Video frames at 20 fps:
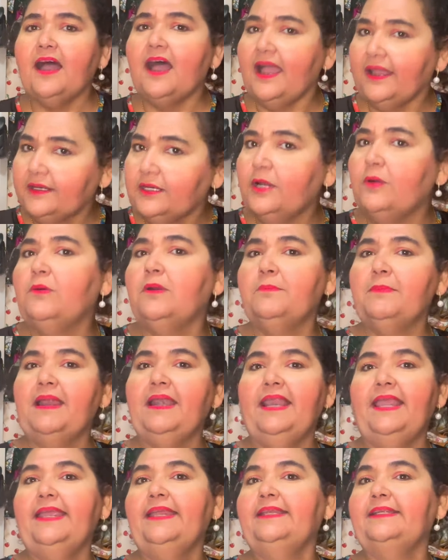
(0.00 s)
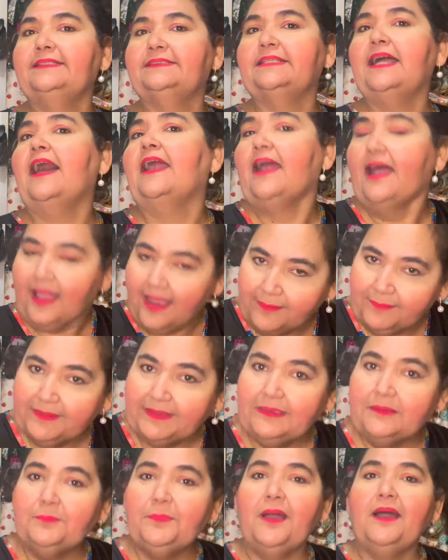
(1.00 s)
know where my lane is at. I'm an
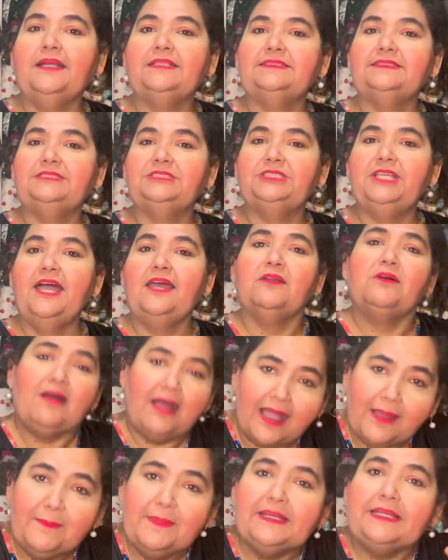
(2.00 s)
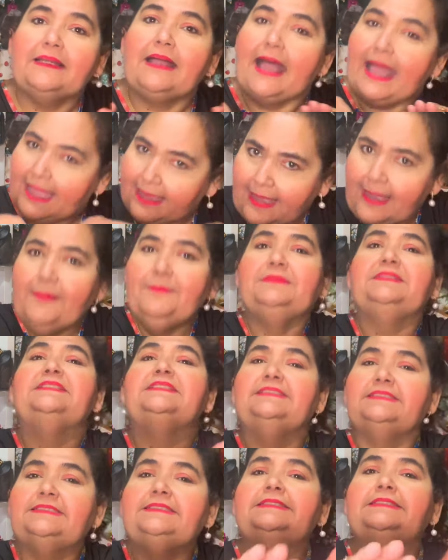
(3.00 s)
unboxing channel.
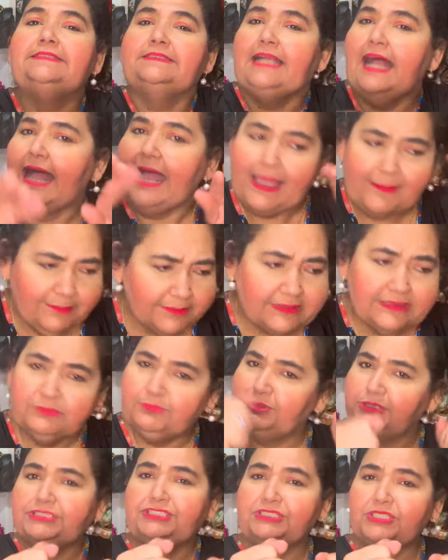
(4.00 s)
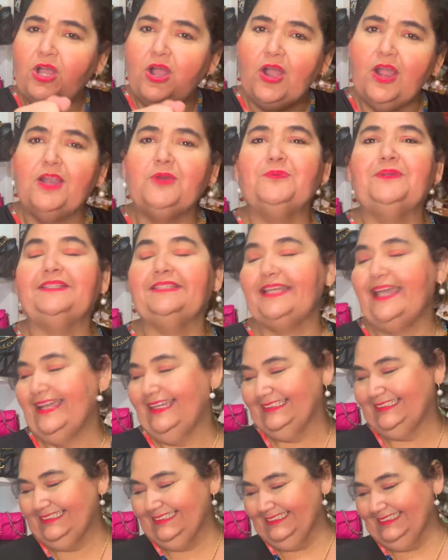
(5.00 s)
I'm pushing hard with
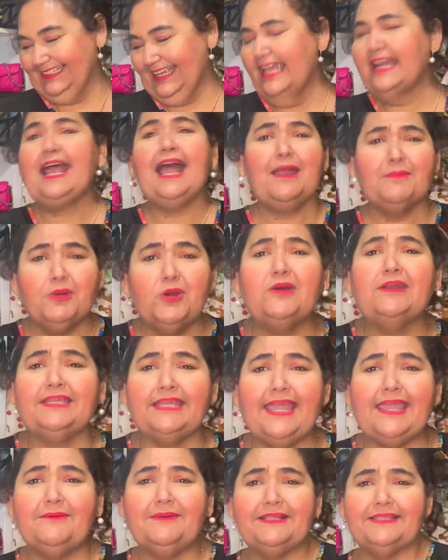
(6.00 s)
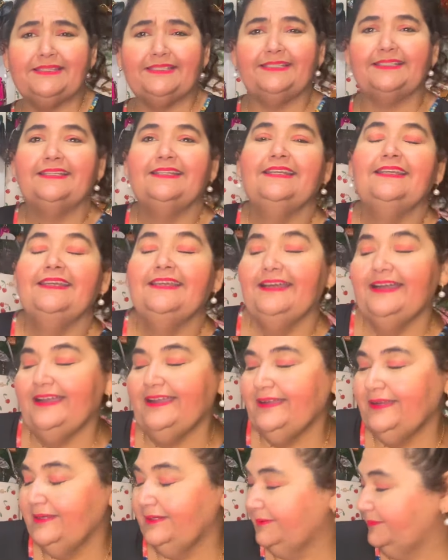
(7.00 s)
that, and I'm okay with it.
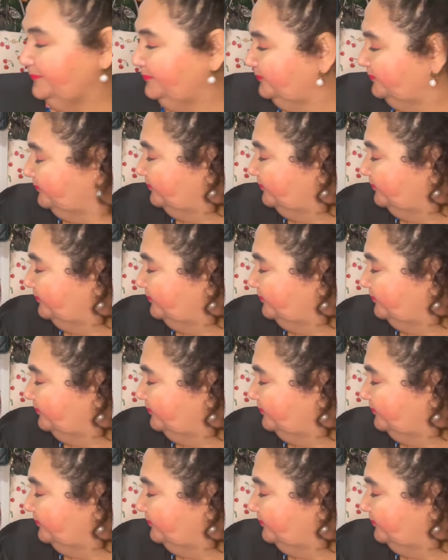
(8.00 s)
I'm